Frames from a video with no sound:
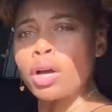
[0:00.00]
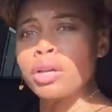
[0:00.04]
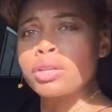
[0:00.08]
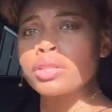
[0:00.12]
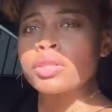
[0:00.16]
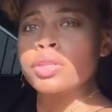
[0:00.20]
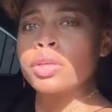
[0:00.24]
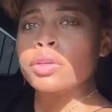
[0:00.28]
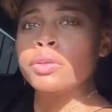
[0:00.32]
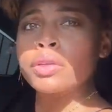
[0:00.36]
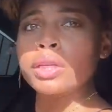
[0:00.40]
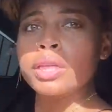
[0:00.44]

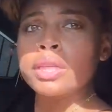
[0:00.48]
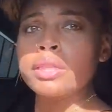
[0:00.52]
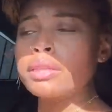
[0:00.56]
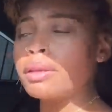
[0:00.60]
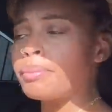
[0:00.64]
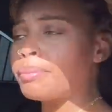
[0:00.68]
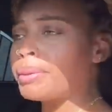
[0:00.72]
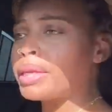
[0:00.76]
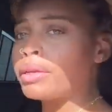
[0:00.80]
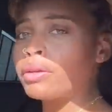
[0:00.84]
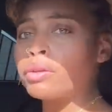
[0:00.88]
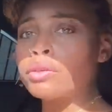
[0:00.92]
Also in
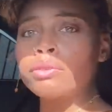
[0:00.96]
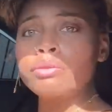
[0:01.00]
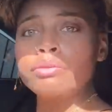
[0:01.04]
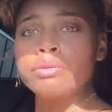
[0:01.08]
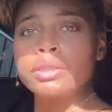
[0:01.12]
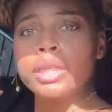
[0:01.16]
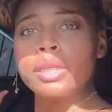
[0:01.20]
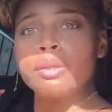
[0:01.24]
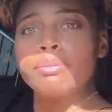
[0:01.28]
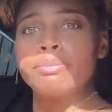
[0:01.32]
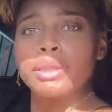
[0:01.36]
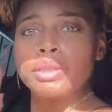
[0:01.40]
the middle,
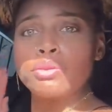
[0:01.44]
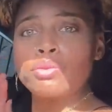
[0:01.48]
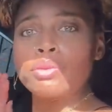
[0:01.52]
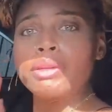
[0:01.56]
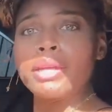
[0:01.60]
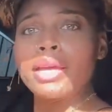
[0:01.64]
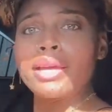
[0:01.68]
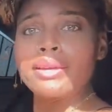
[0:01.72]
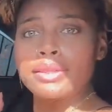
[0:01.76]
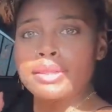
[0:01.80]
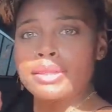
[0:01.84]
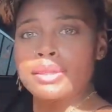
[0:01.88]
in
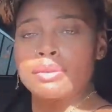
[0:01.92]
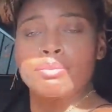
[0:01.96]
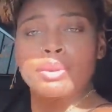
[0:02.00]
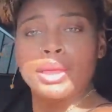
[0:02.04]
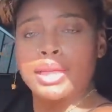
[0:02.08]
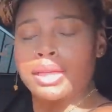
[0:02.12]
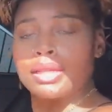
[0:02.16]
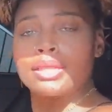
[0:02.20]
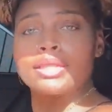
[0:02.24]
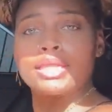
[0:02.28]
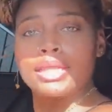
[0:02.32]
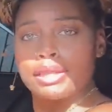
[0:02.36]
between us,
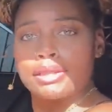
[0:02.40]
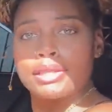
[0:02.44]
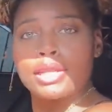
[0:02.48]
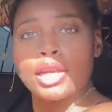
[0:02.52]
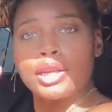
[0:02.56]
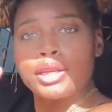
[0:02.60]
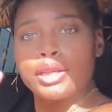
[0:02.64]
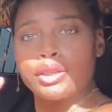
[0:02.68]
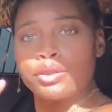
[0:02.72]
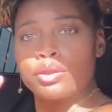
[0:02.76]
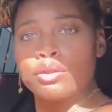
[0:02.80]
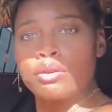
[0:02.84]
because it's
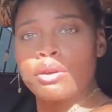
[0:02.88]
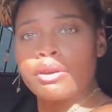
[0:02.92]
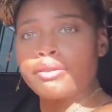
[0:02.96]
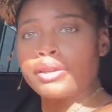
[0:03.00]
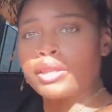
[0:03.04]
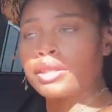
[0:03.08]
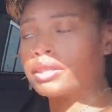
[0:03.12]
only two of